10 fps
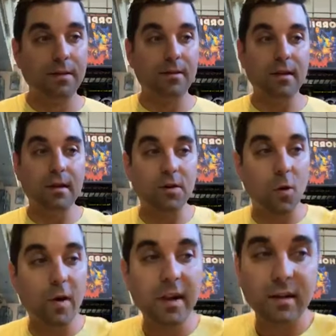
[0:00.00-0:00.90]
The
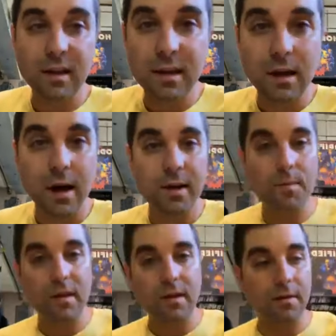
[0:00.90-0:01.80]
coin
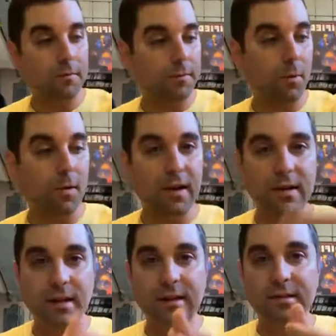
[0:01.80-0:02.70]
economy for
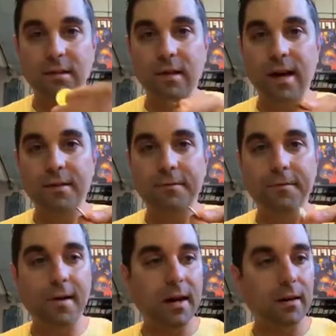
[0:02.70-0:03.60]
it is a lot of
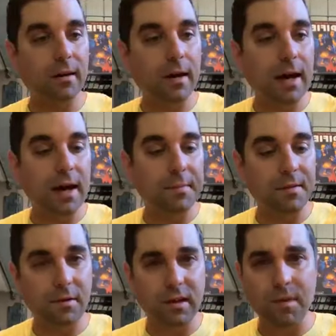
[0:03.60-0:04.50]
fun,
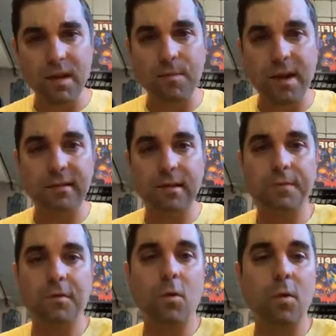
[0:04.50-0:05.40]
everything being based
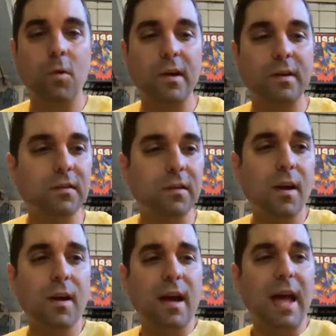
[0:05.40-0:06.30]
off of
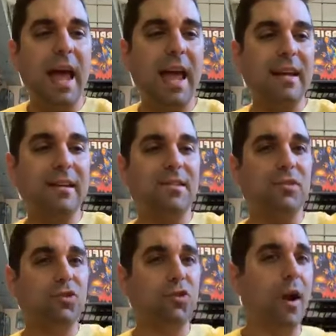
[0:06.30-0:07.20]
coins, and
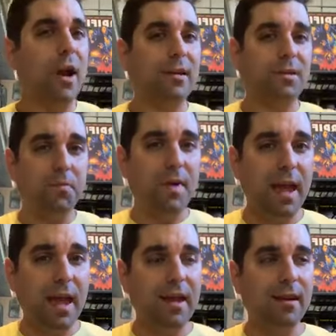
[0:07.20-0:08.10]
trying to
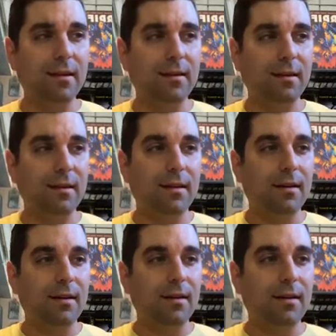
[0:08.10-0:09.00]
pay
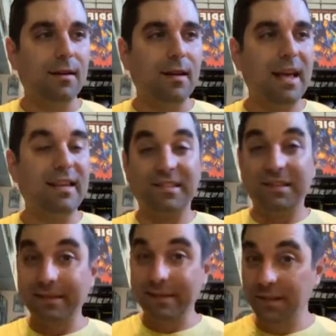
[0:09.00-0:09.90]
as
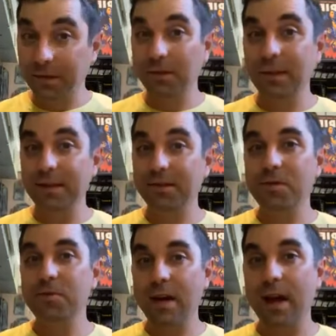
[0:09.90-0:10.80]
little as
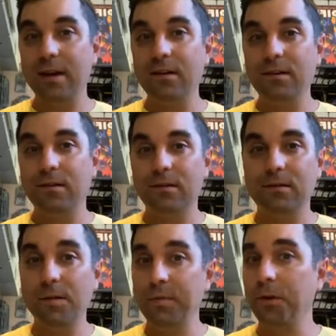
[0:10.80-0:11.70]
you can
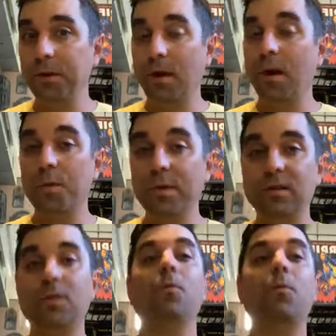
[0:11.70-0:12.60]
to build an army
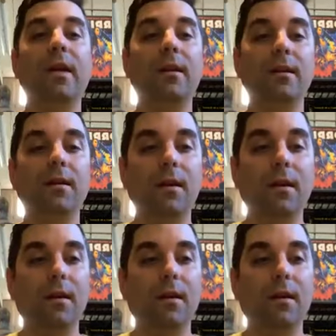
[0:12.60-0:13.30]
to win